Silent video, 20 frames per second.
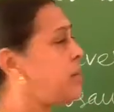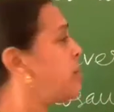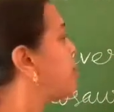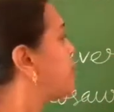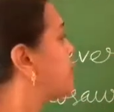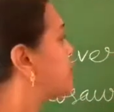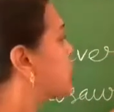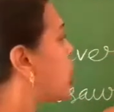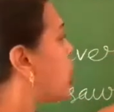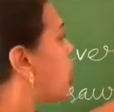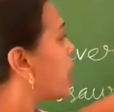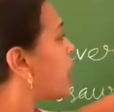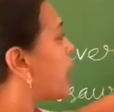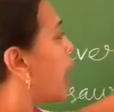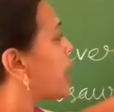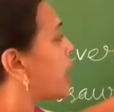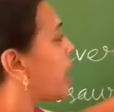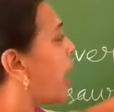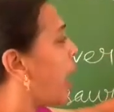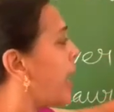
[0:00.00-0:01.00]
which are
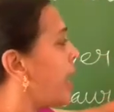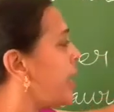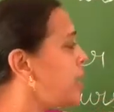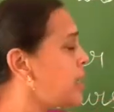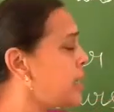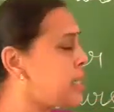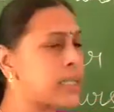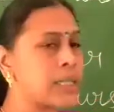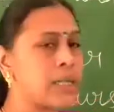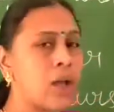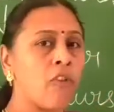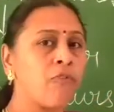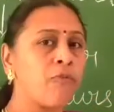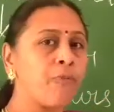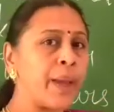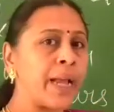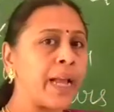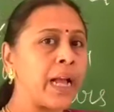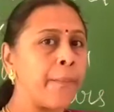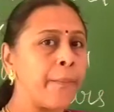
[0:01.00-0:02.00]
at risk of
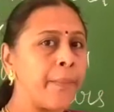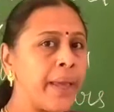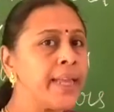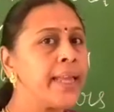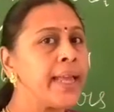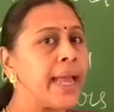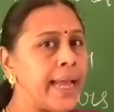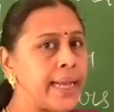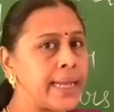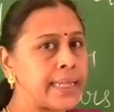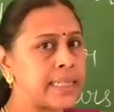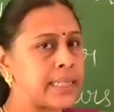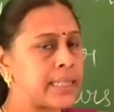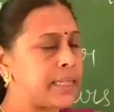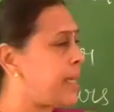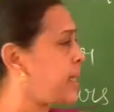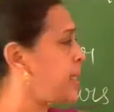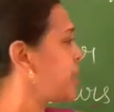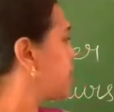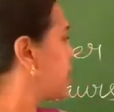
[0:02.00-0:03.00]
becoming
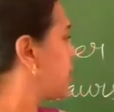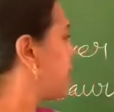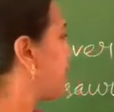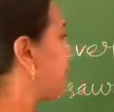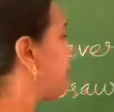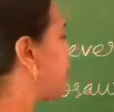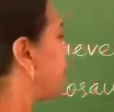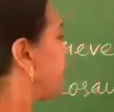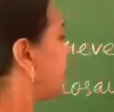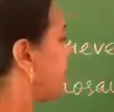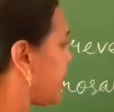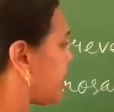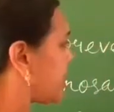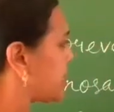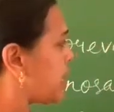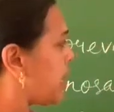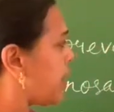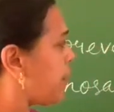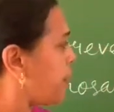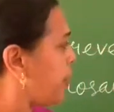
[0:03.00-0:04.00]
extinct.
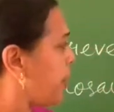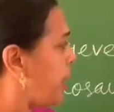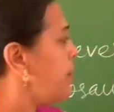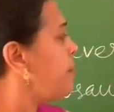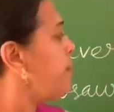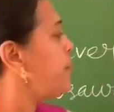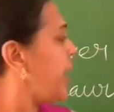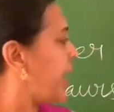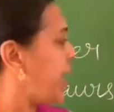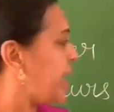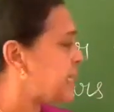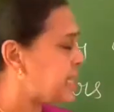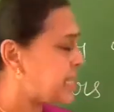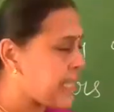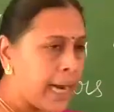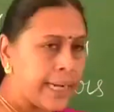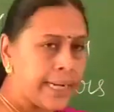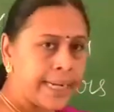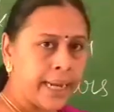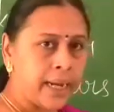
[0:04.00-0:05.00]
Example,
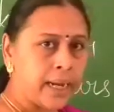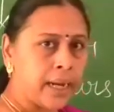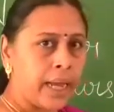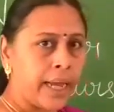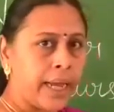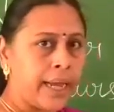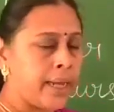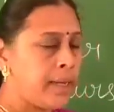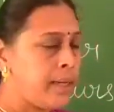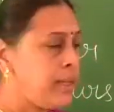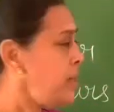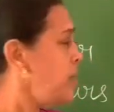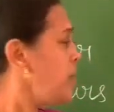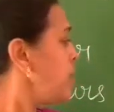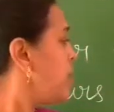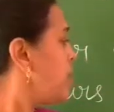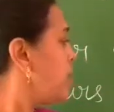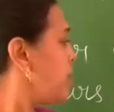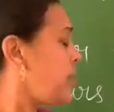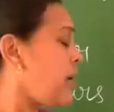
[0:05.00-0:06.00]
Asiatic lion
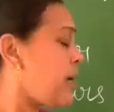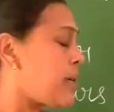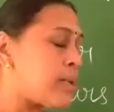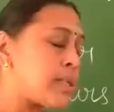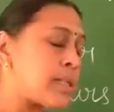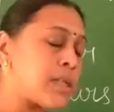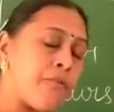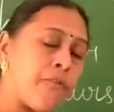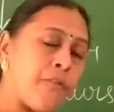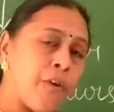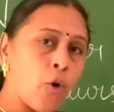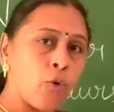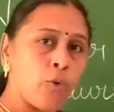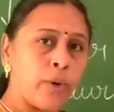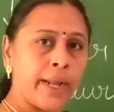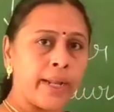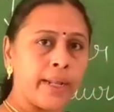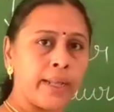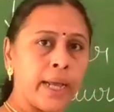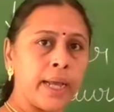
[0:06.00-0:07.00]
that is
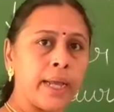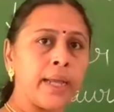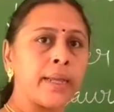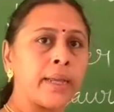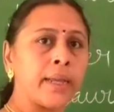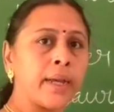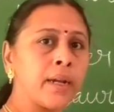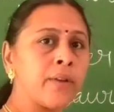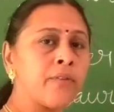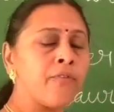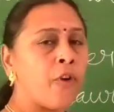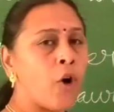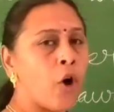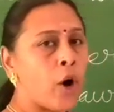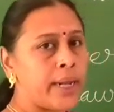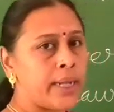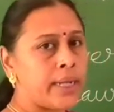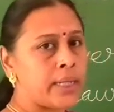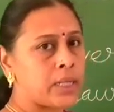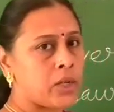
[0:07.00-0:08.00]
found in the Gir
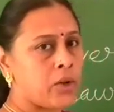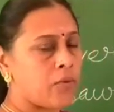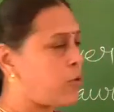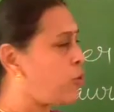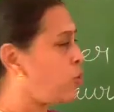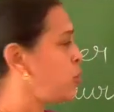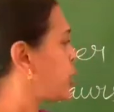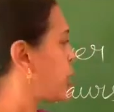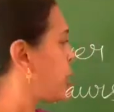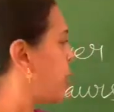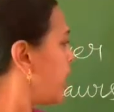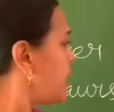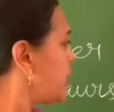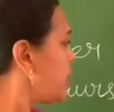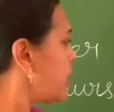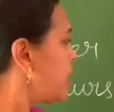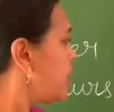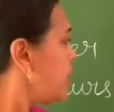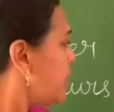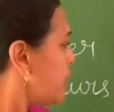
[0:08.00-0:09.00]
forest of Gujarat.
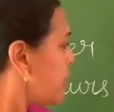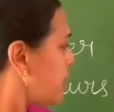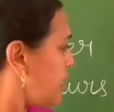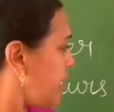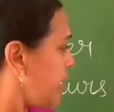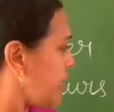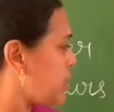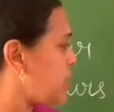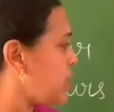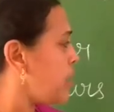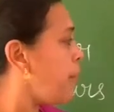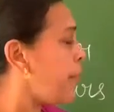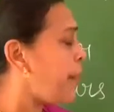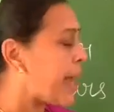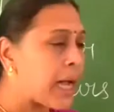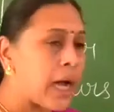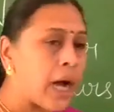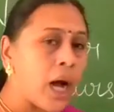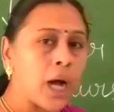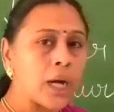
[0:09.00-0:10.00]
Next,
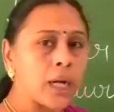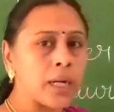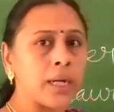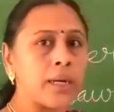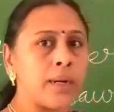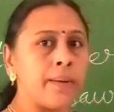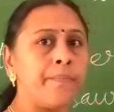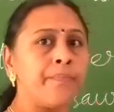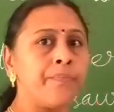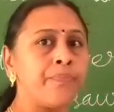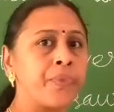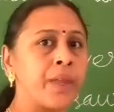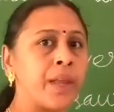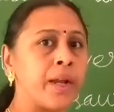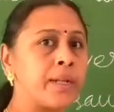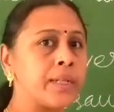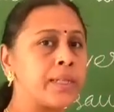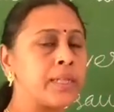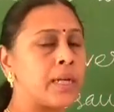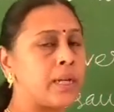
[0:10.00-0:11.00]
macaque.
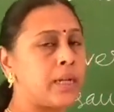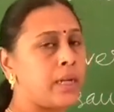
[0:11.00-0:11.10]
It is a